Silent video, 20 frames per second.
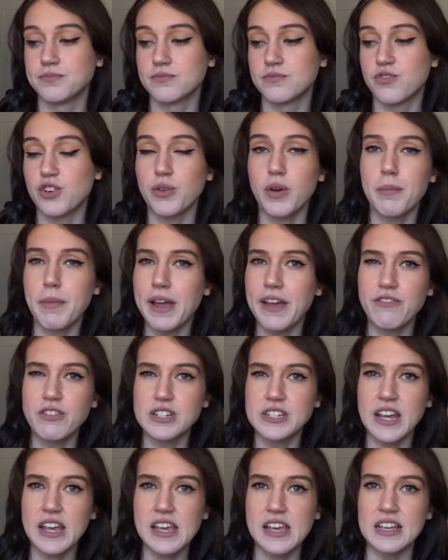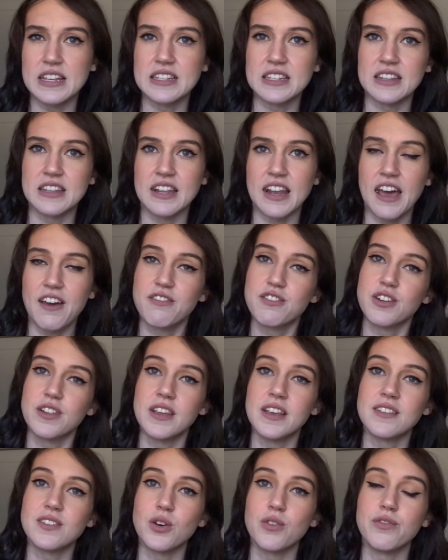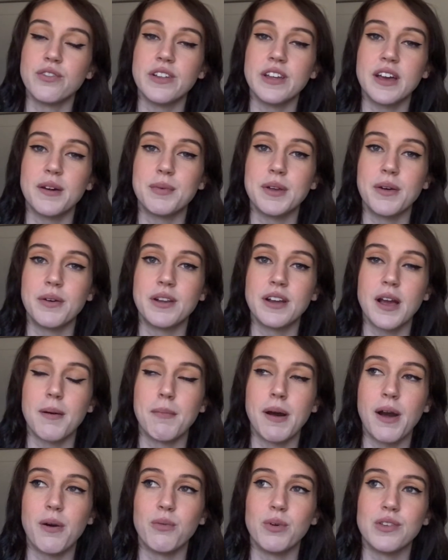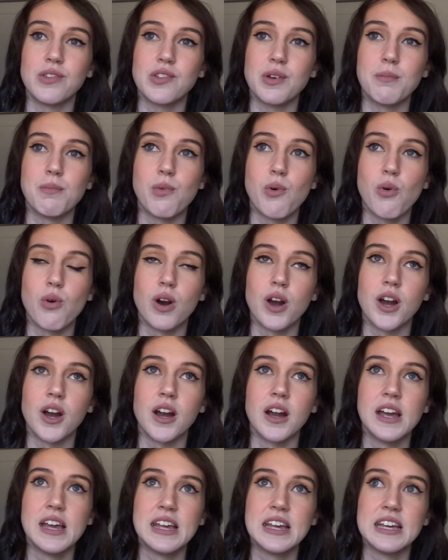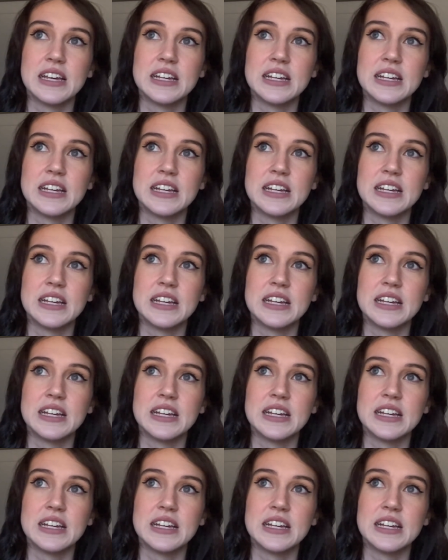for what my everyday is, and then after this hopefully I'll be able to come out with some more